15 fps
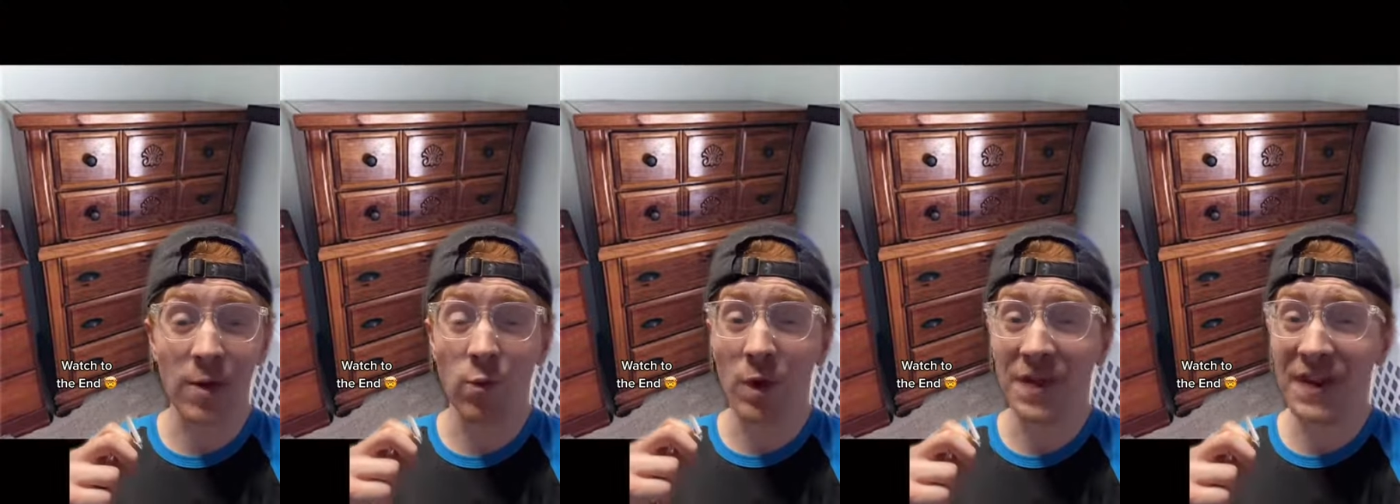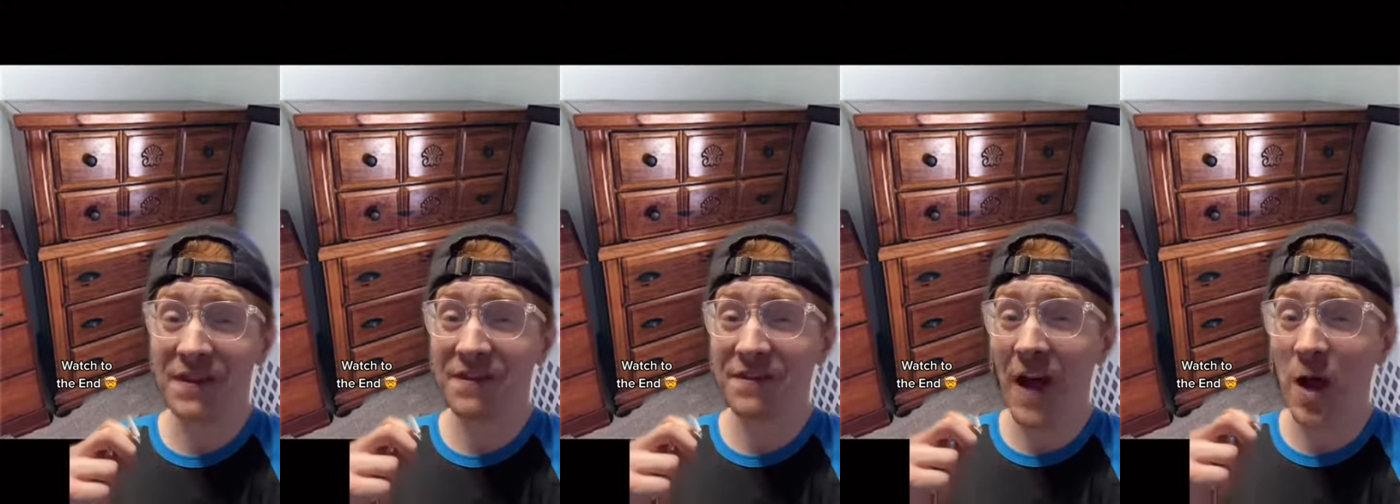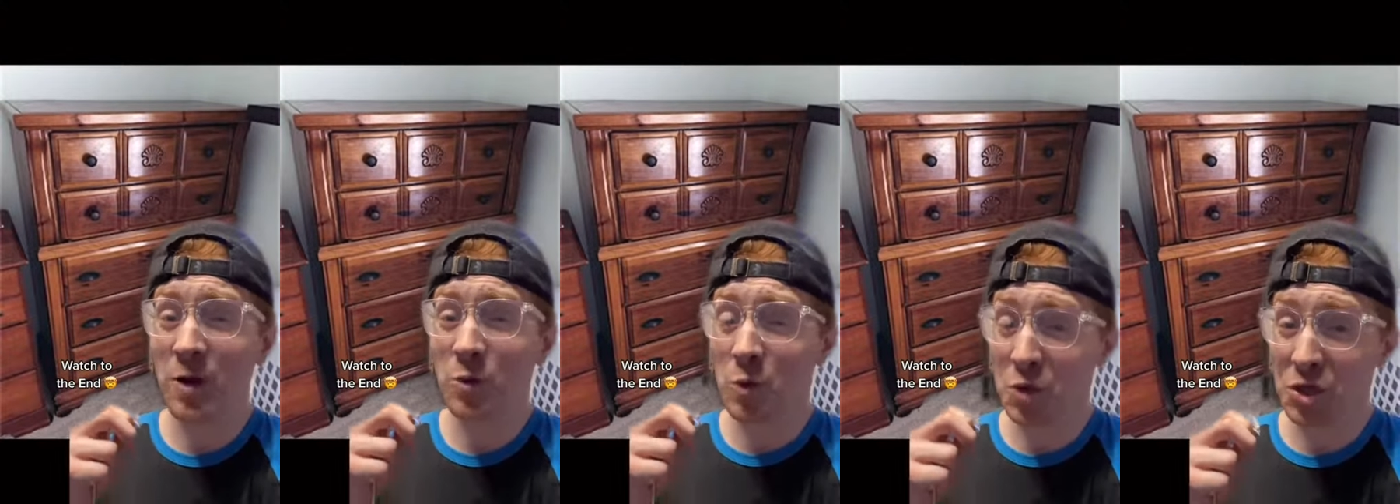and what they
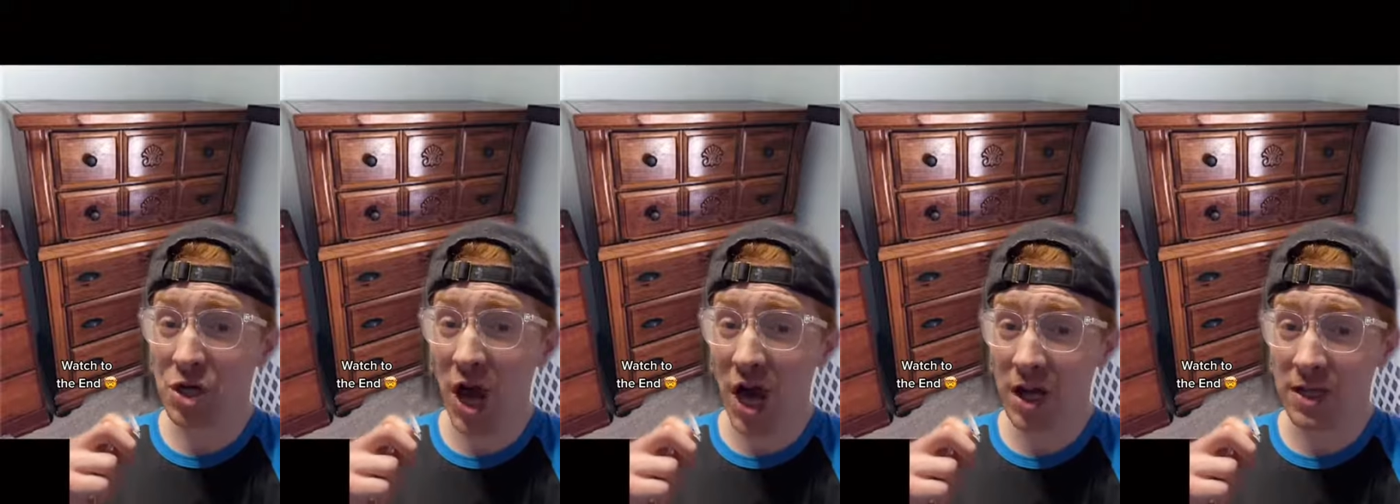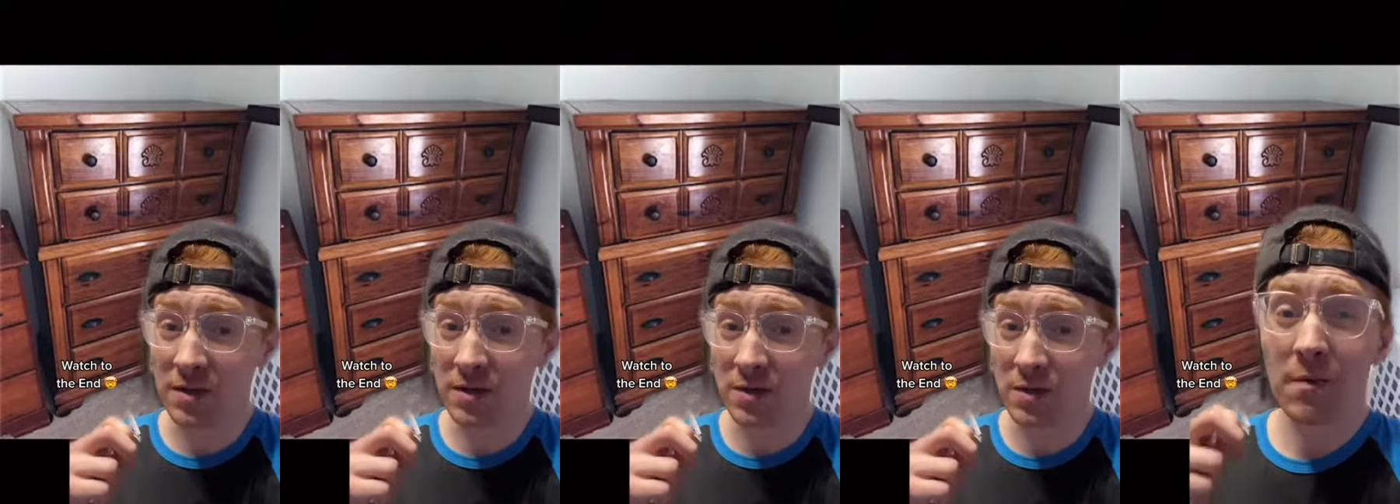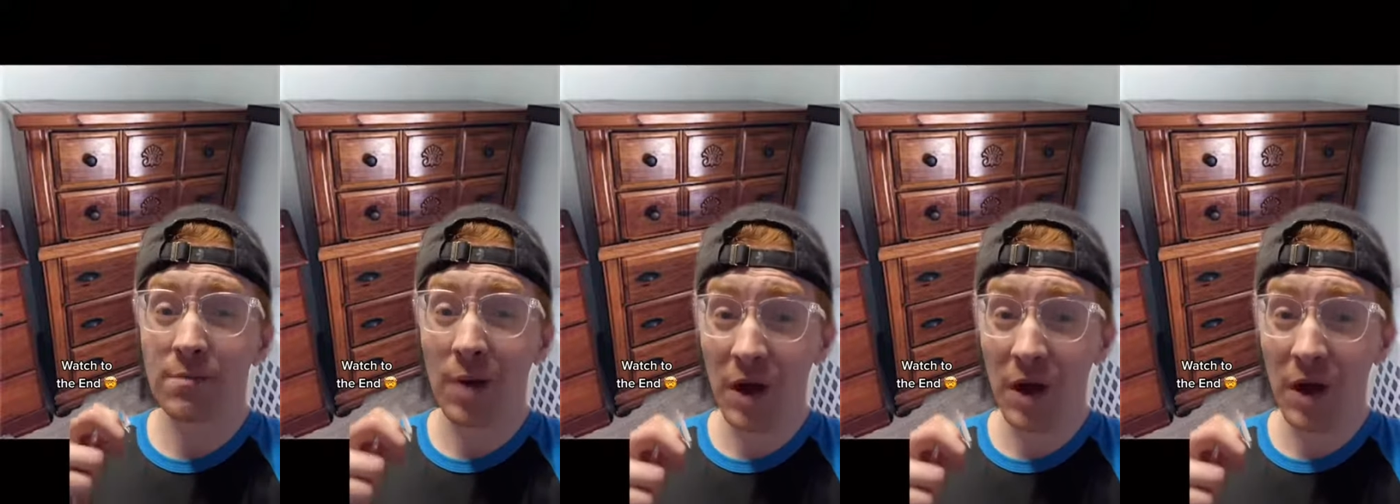found will shock you.